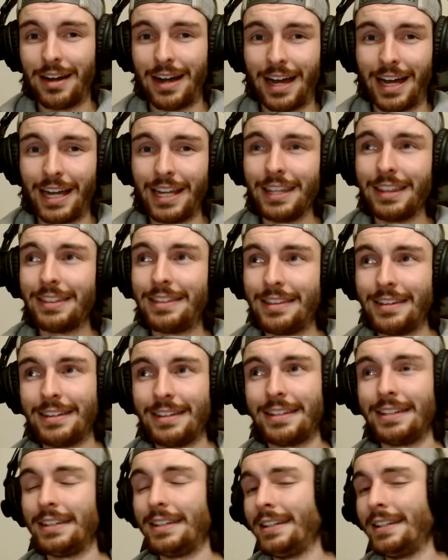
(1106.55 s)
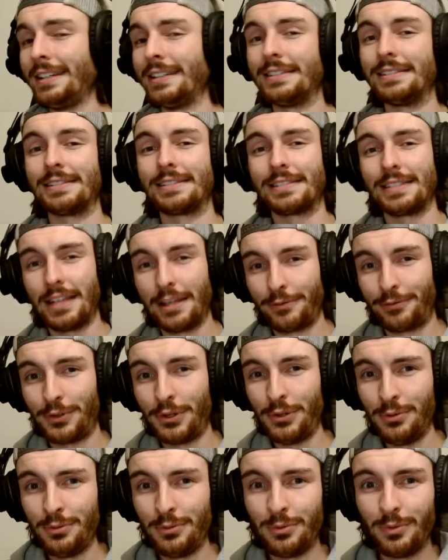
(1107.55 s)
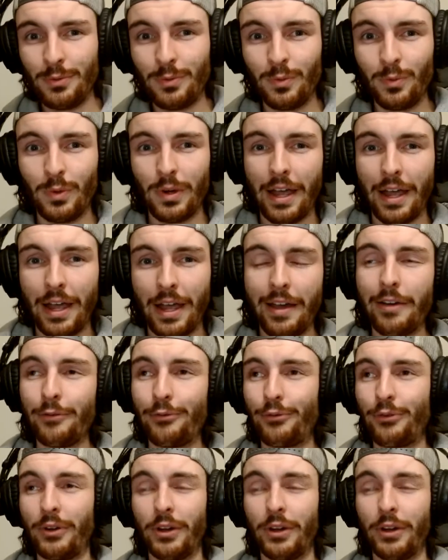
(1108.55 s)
I think it is. If you have,